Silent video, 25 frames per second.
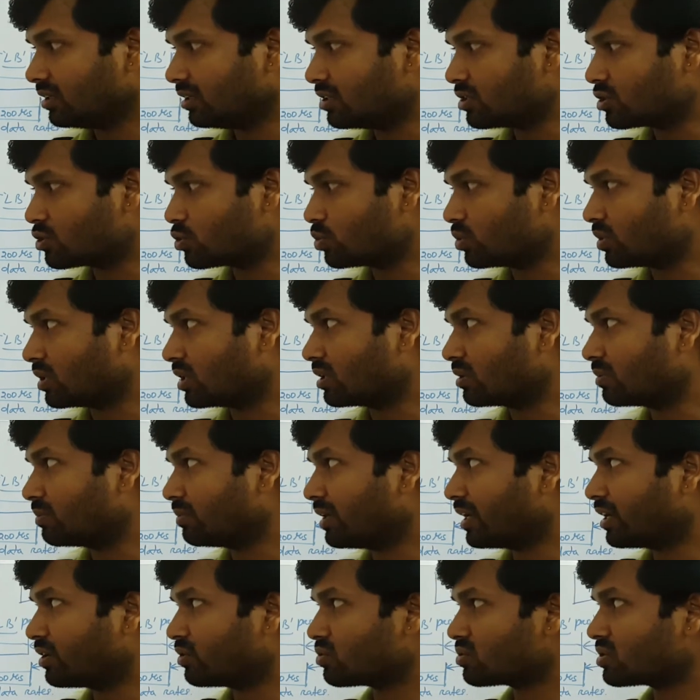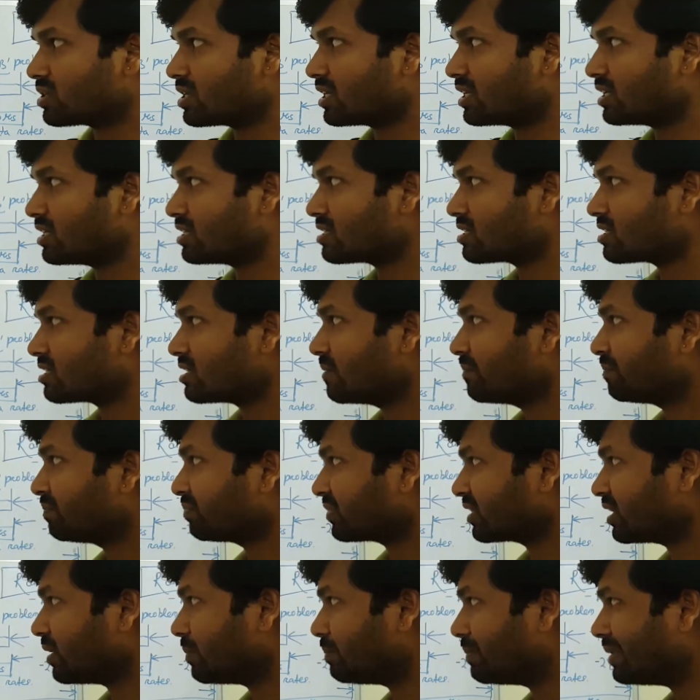This one microseconds.
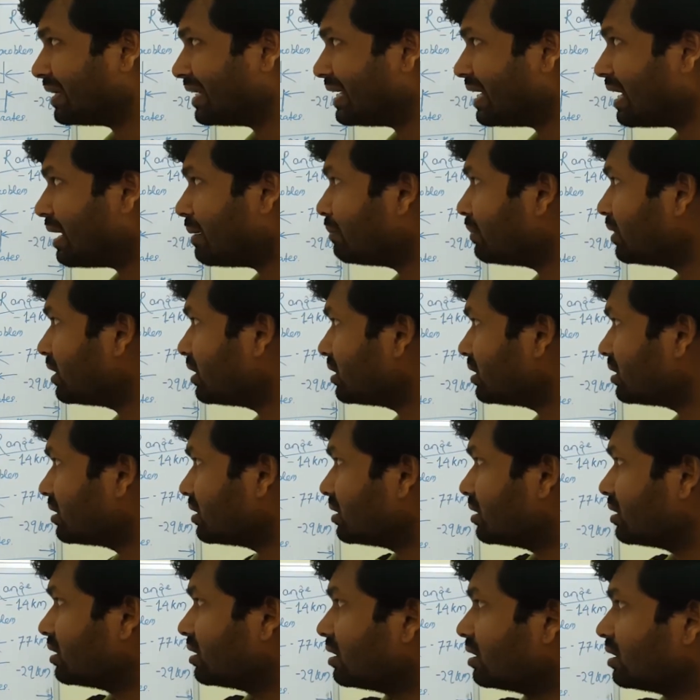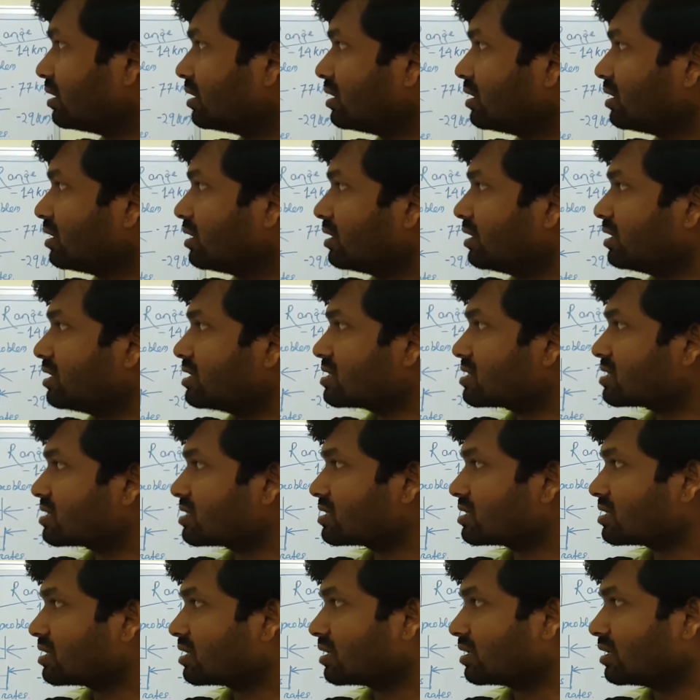The preamble
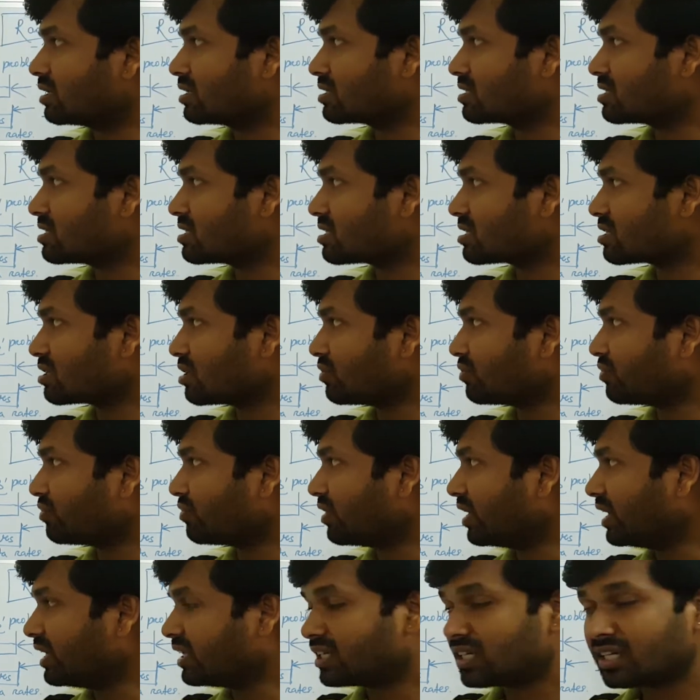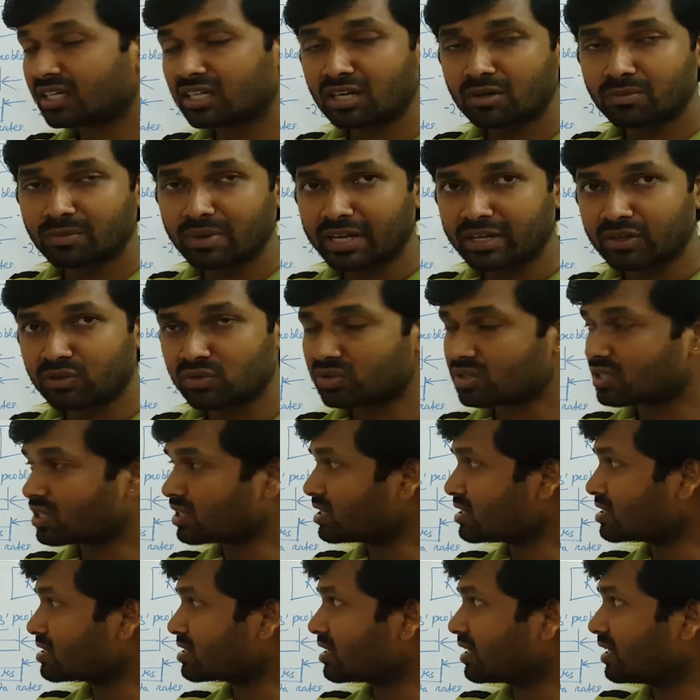consists of 800
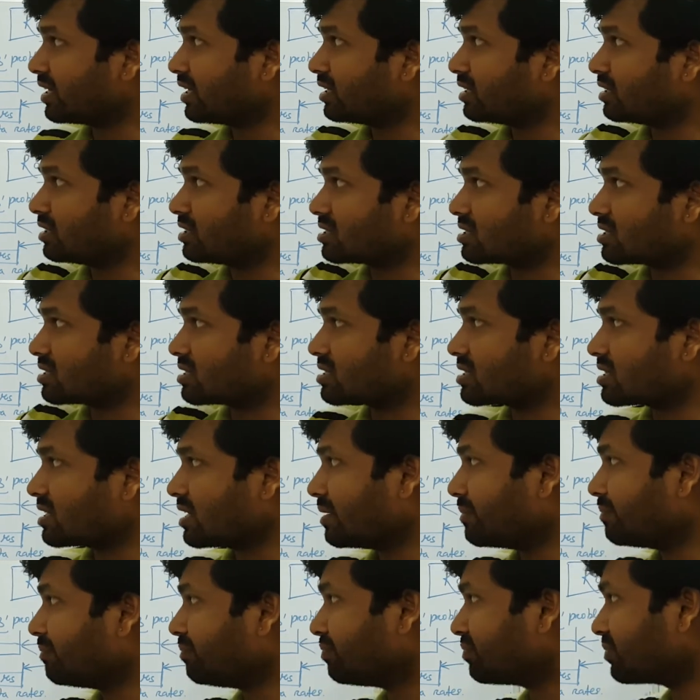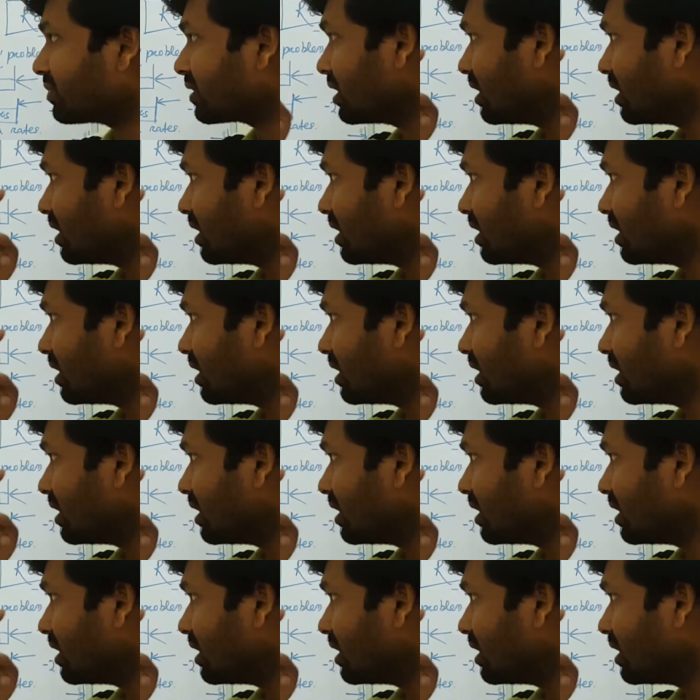microseconds, again it's the same,